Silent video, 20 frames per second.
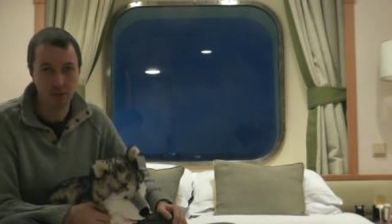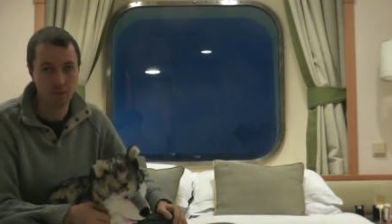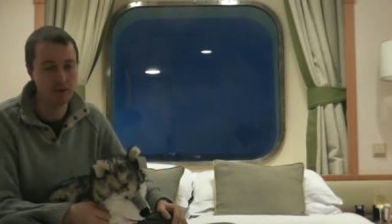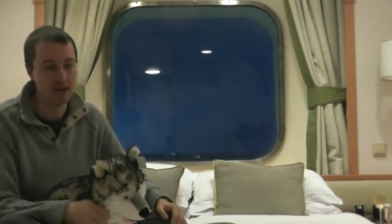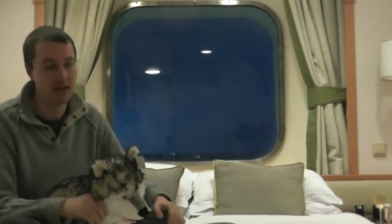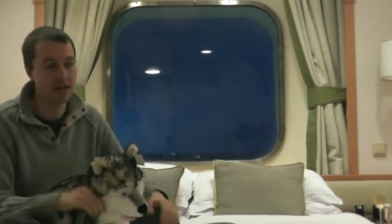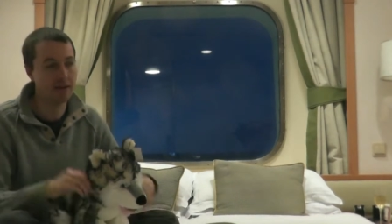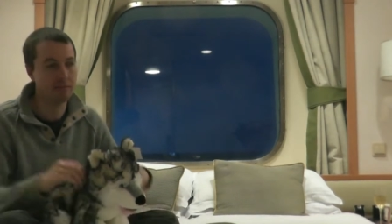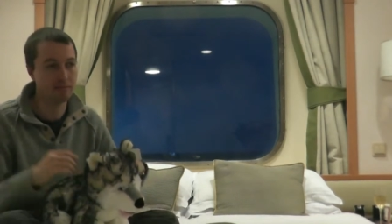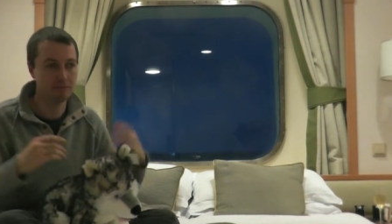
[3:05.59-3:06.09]

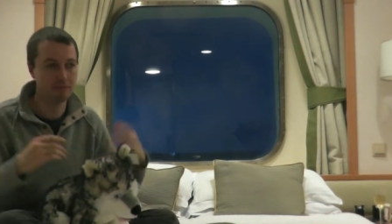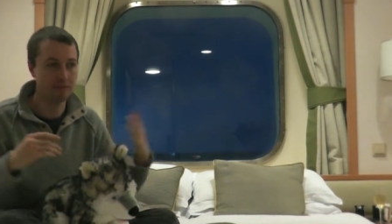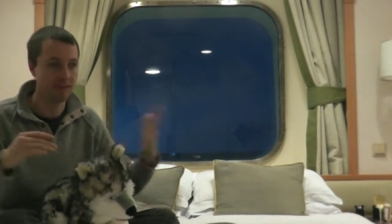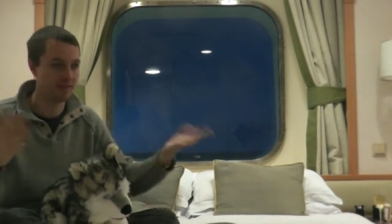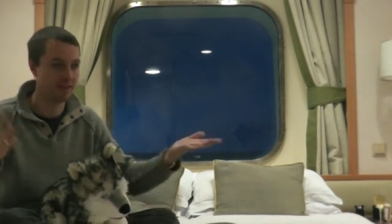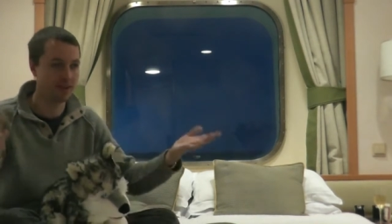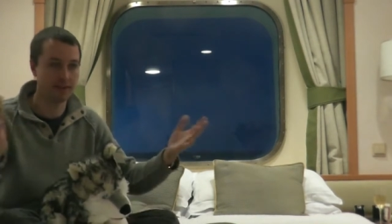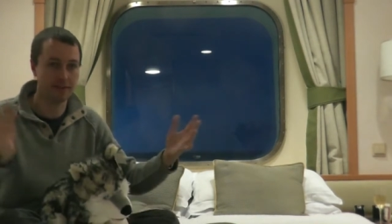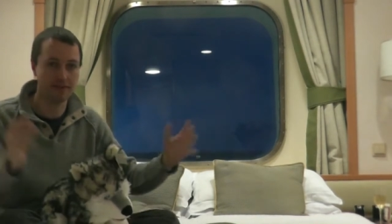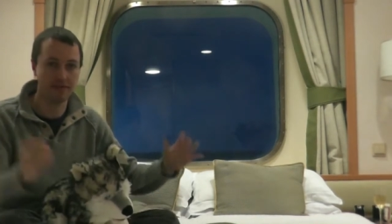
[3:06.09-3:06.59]
where
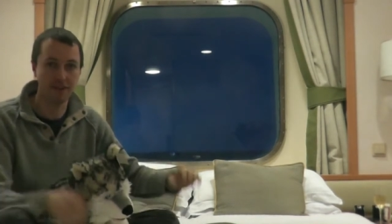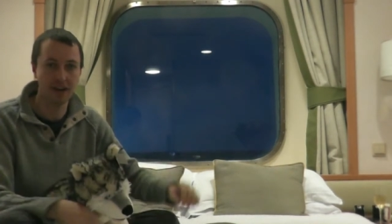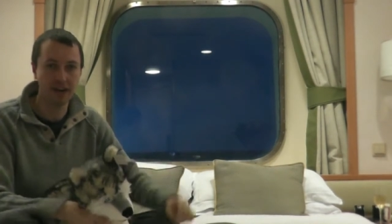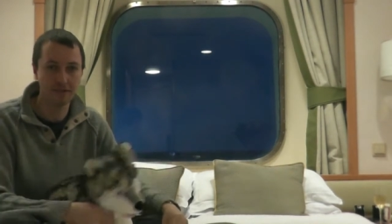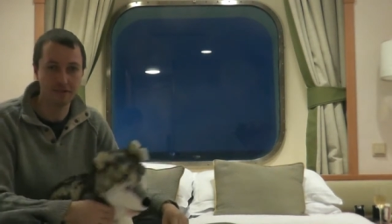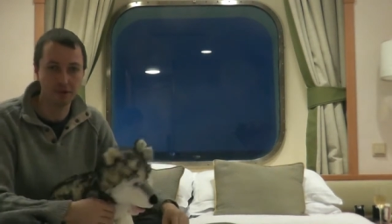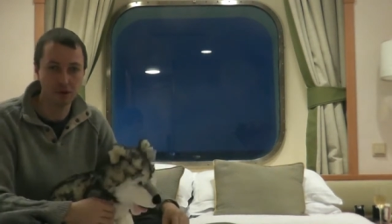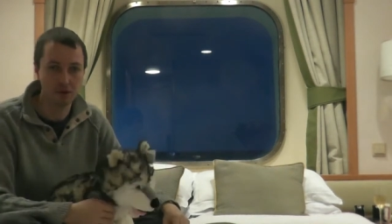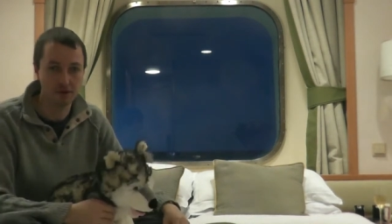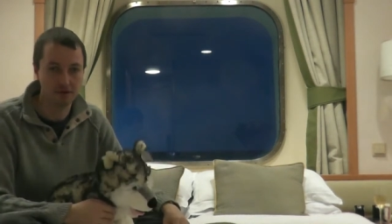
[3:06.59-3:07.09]
it's like a
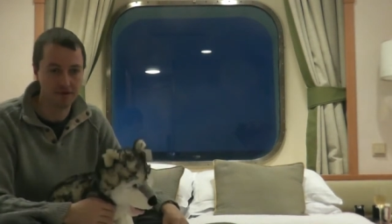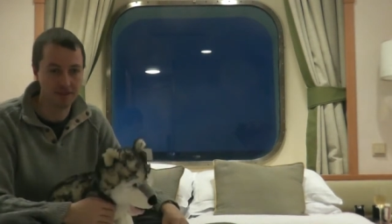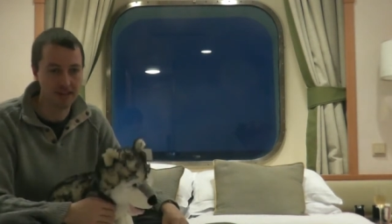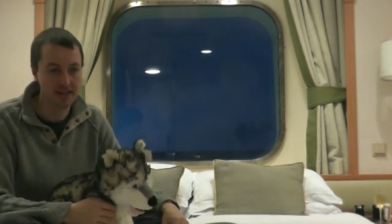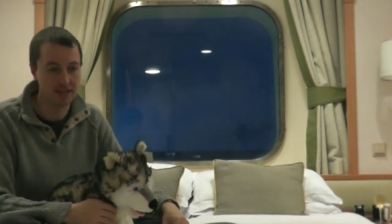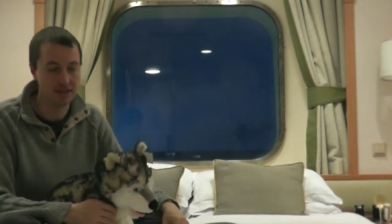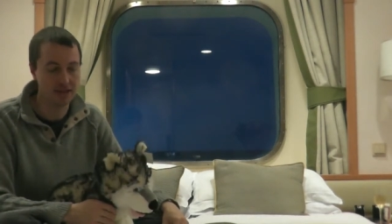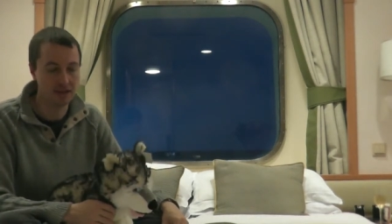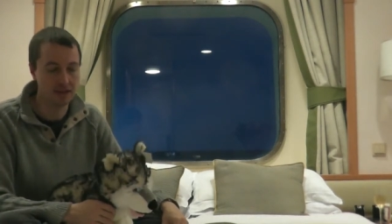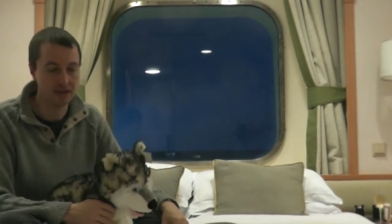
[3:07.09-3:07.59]
five-course
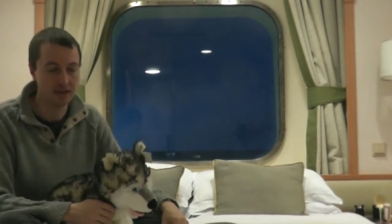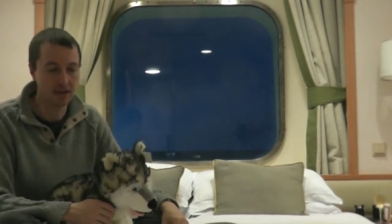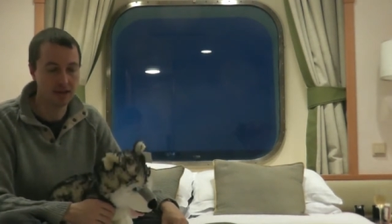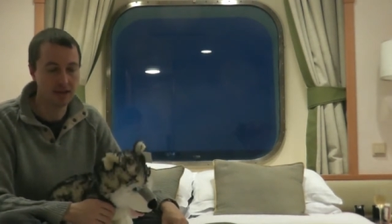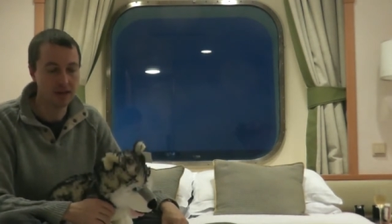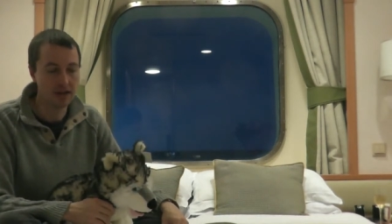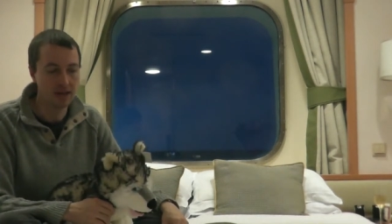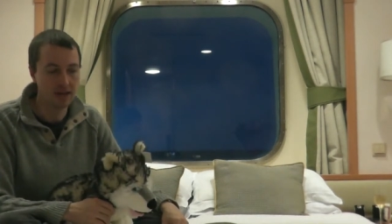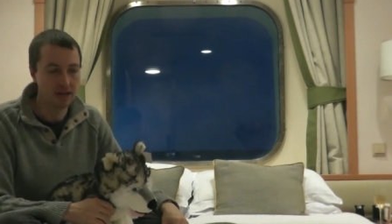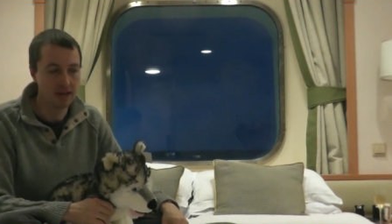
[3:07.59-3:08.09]
dinner,
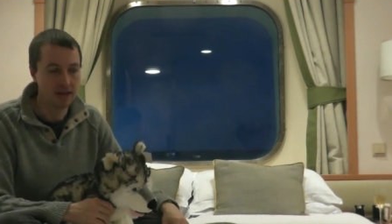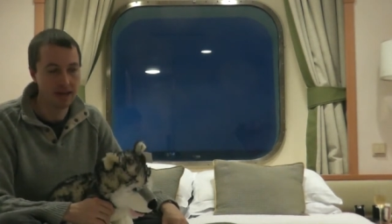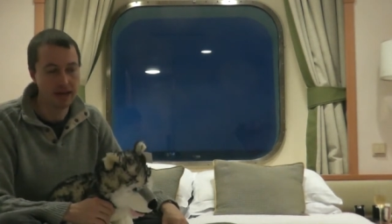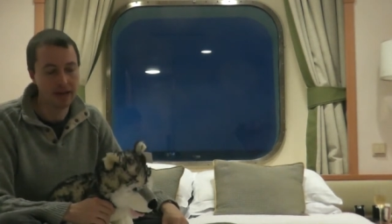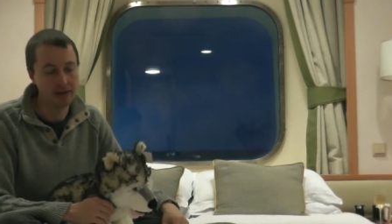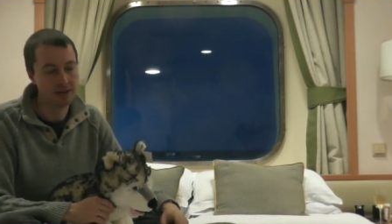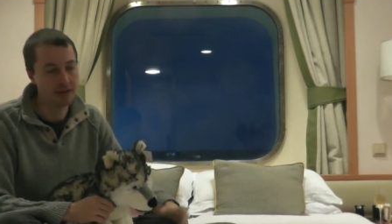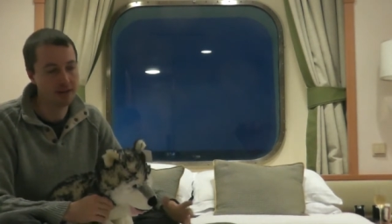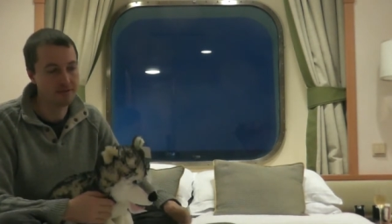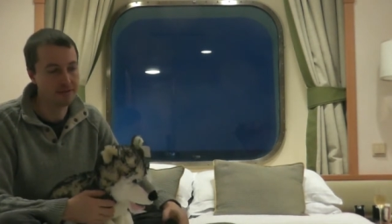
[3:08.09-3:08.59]

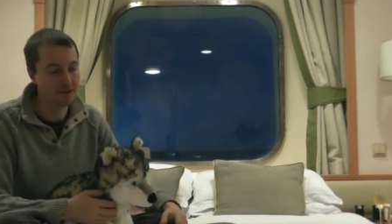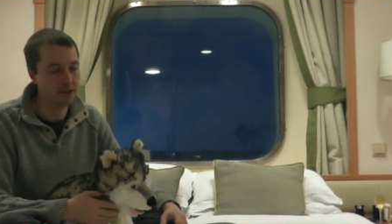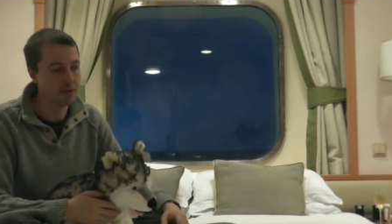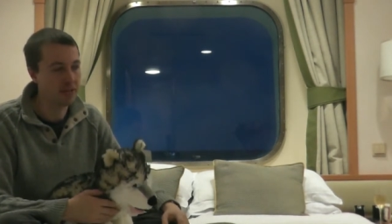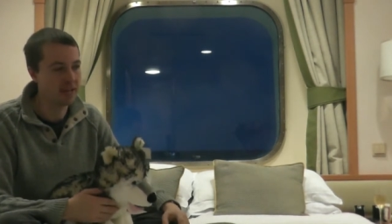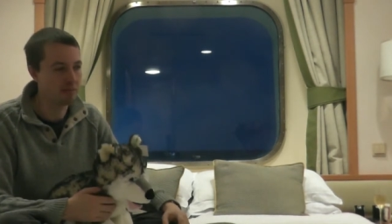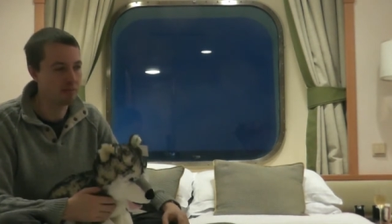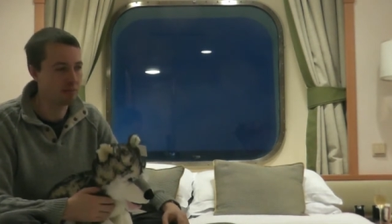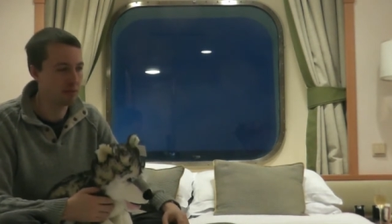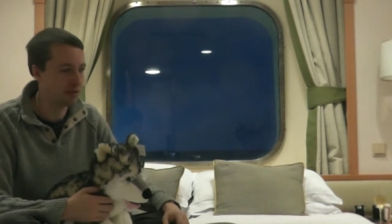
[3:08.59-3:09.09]
and I still
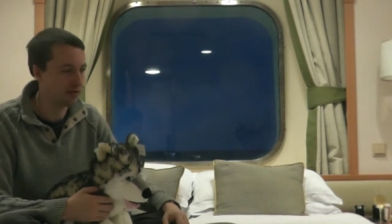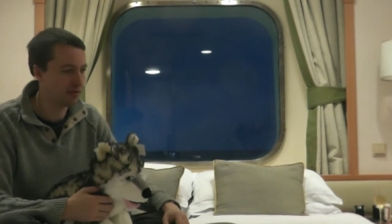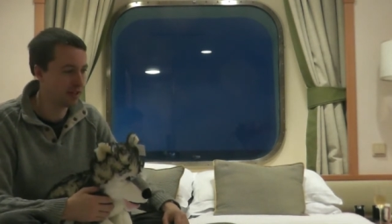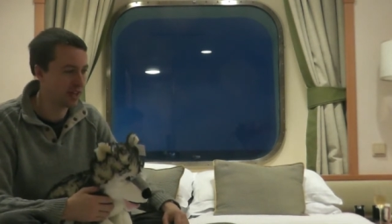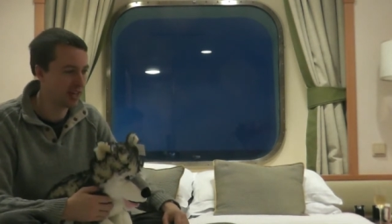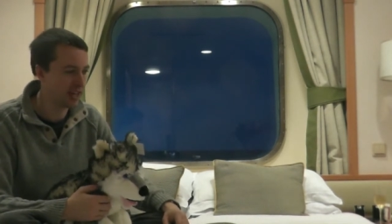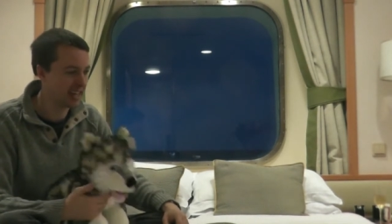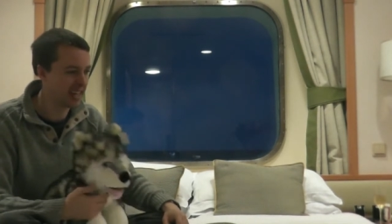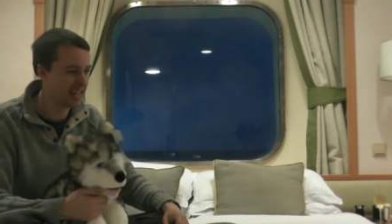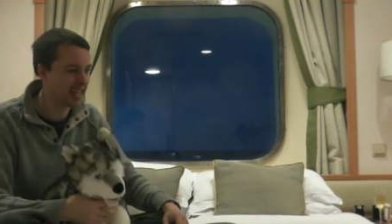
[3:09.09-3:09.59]
eat more than
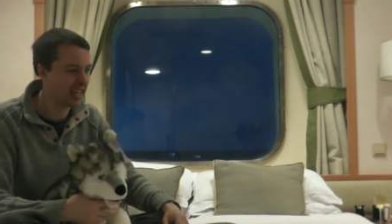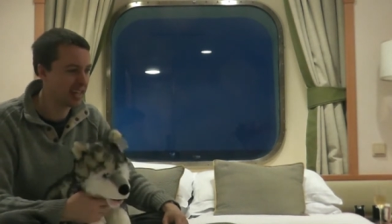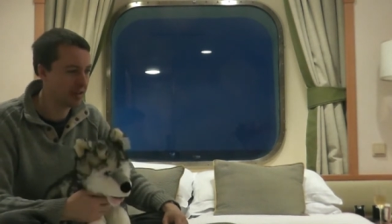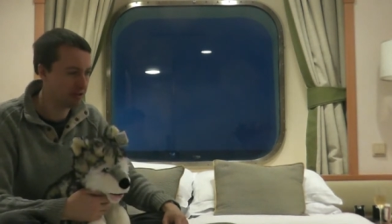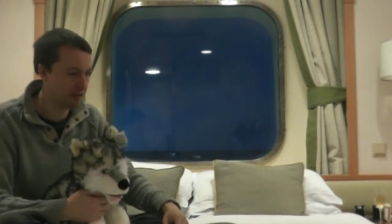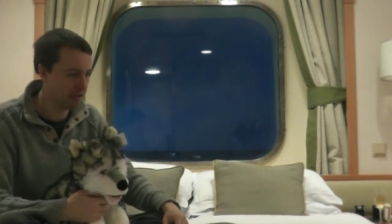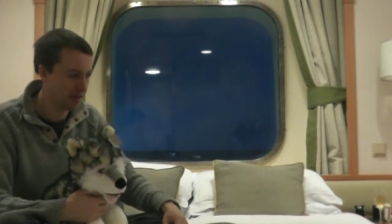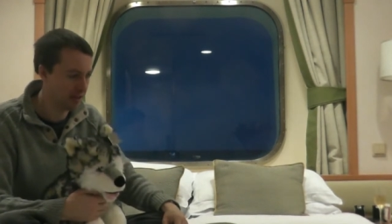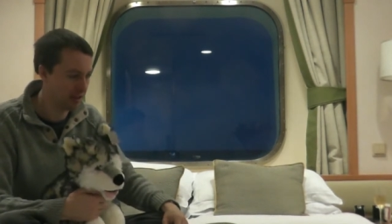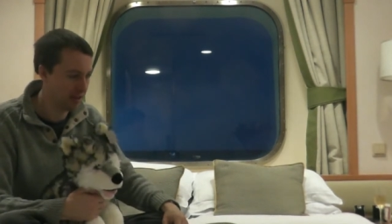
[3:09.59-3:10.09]
I can
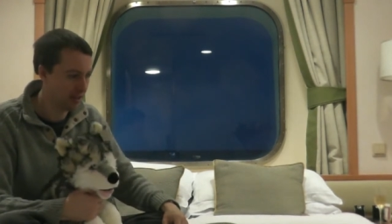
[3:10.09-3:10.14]
eat.